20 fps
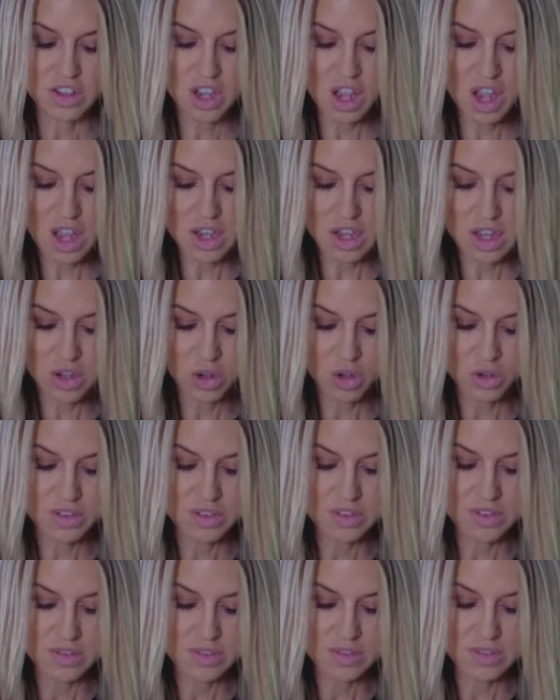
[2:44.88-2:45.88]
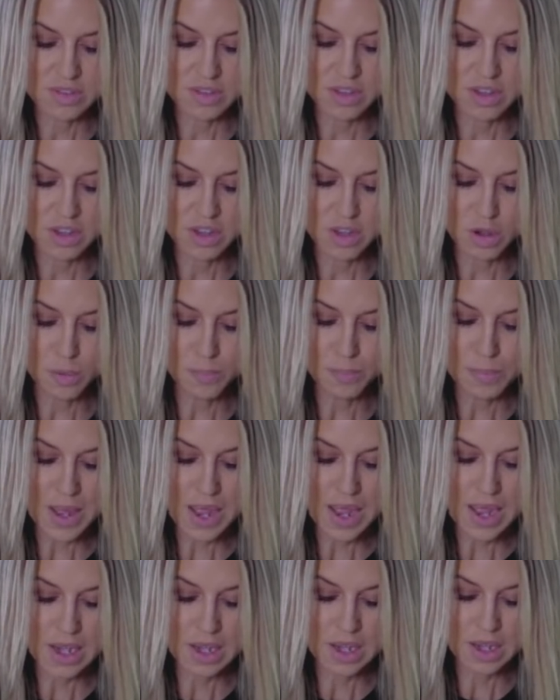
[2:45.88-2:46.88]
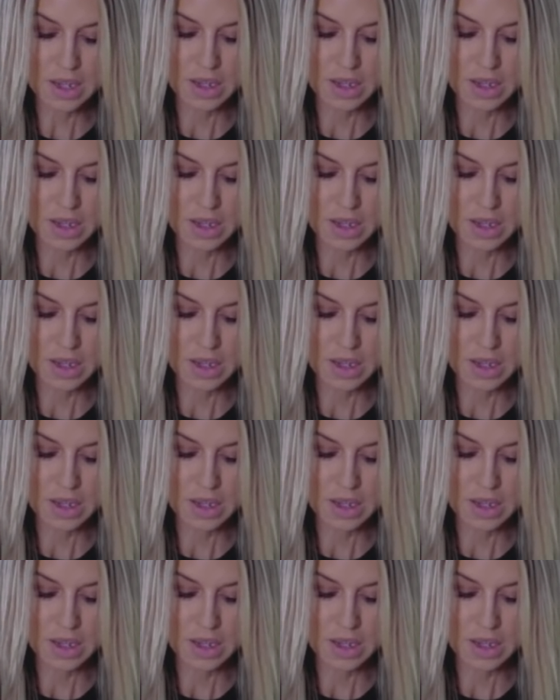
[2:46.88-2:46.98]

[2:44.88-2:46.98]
turn with your hand.